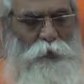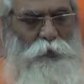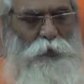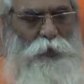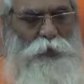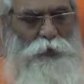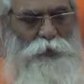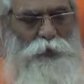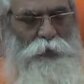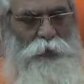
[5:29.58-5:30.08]

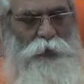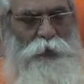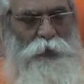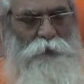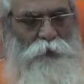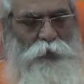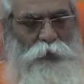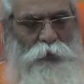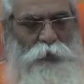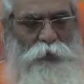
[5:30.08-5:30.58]
He is
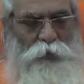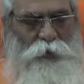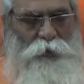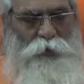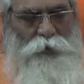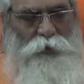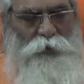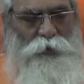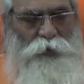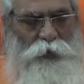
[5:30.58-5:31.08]
living
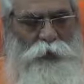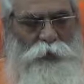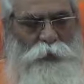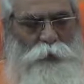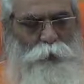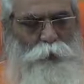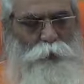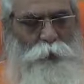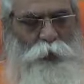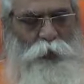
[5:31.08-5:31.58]
in the
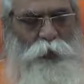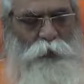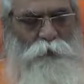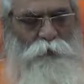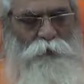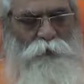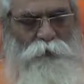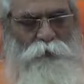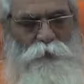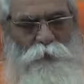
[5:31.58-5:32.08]

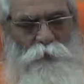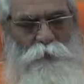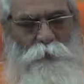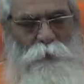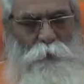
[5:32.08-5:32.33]
space